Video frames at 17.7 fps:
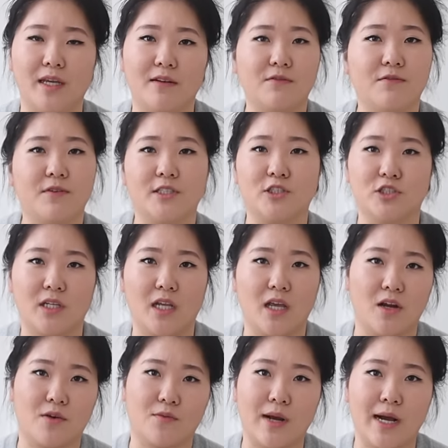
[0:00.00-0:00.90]
and
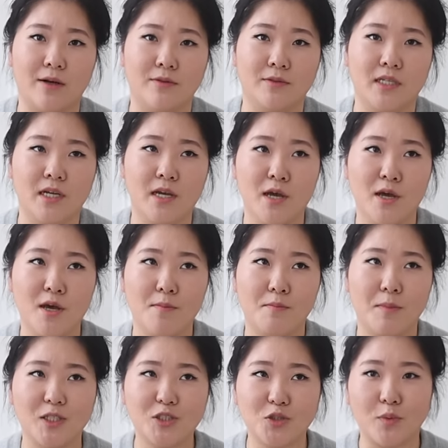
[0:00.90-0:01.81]
fidgeting around
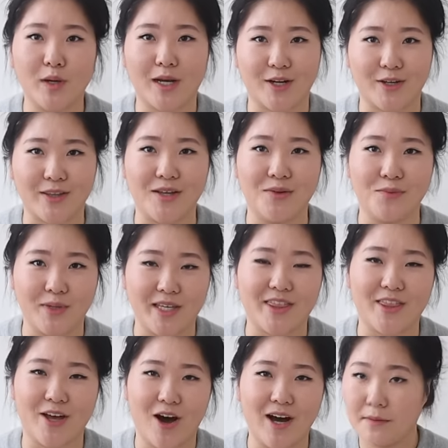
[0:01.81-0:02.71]
much quicker than we
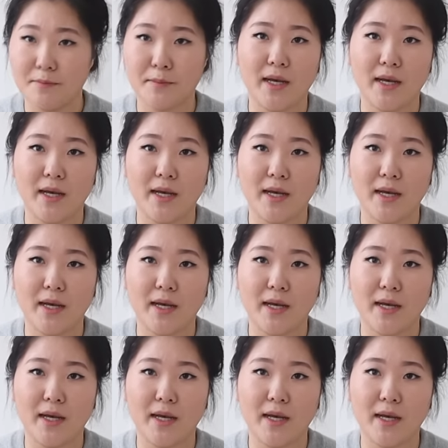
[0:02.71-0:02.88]
thought.